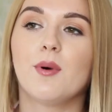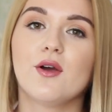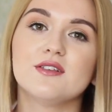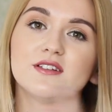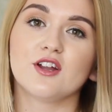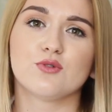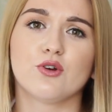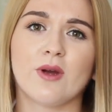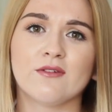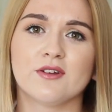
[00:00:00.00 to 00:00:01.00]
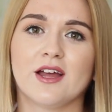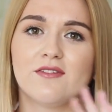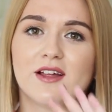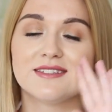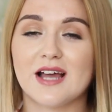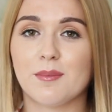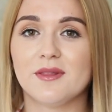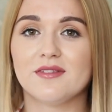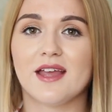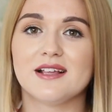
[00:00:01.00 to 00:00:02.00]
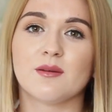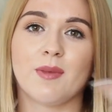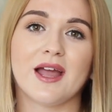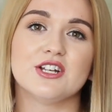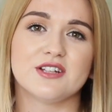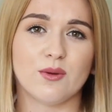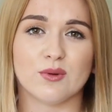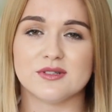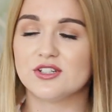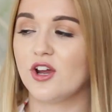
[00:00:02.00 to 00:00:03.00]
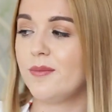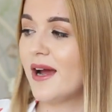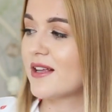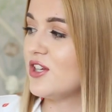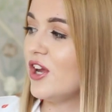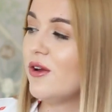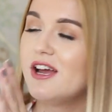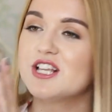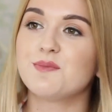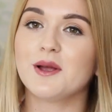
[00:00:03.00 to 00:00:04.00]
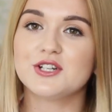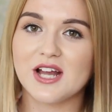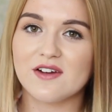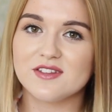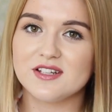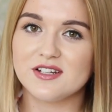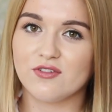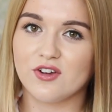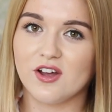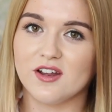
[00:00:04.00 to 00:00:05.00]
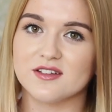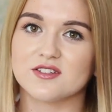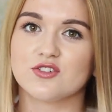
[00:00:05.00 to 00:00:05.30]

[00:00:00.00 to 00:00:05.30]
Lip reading: Post-it notes were great for in there for like tabbing things and pages that you wanted to go back to, especially having the different colours.